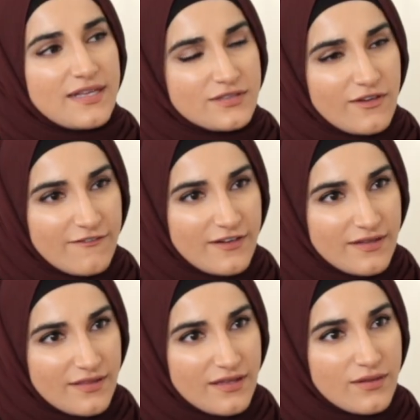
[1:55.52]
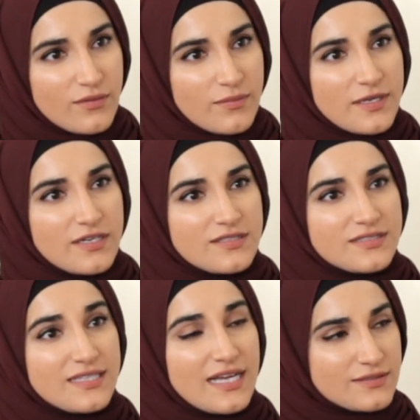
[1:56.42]
that's not a fair thing though,
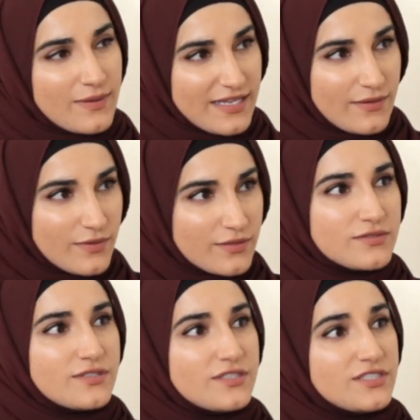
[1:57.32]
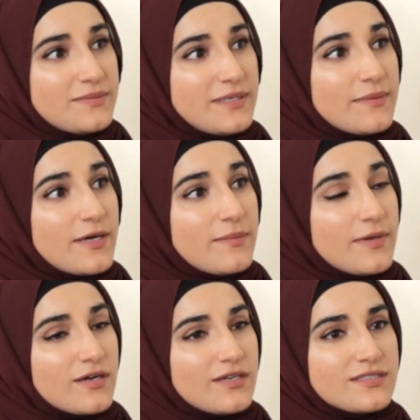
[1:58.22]
because that's why I didn't want to go to the GP about it,
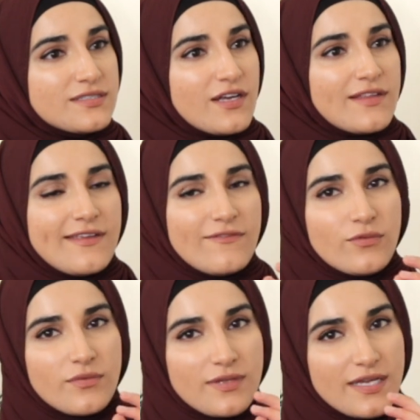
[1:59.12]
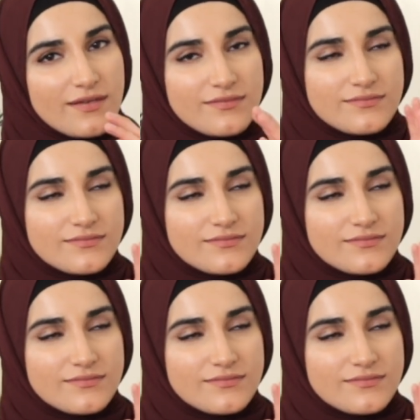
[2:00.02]
because even though like,